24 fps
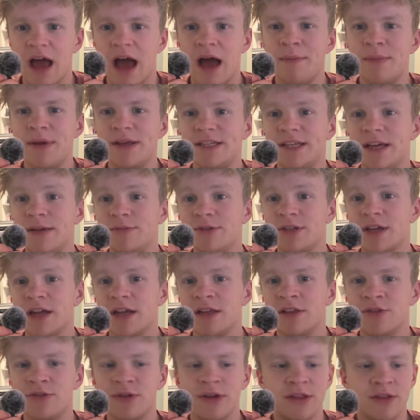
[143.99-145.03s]
And basically, I'm just kind
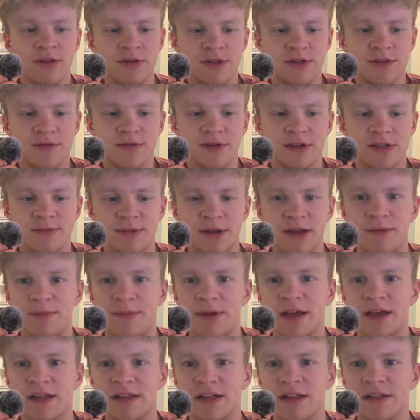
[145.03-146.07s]
of learning those for as many
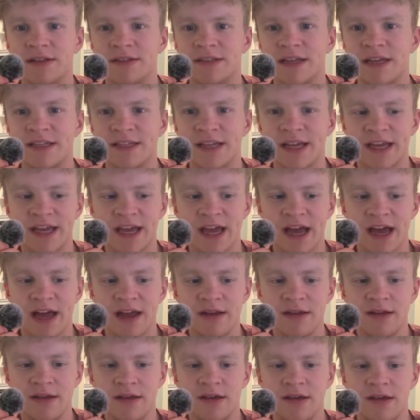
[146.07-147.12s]
PLLs as I
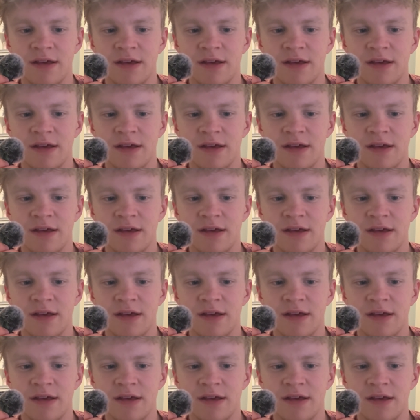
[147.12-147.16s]
can.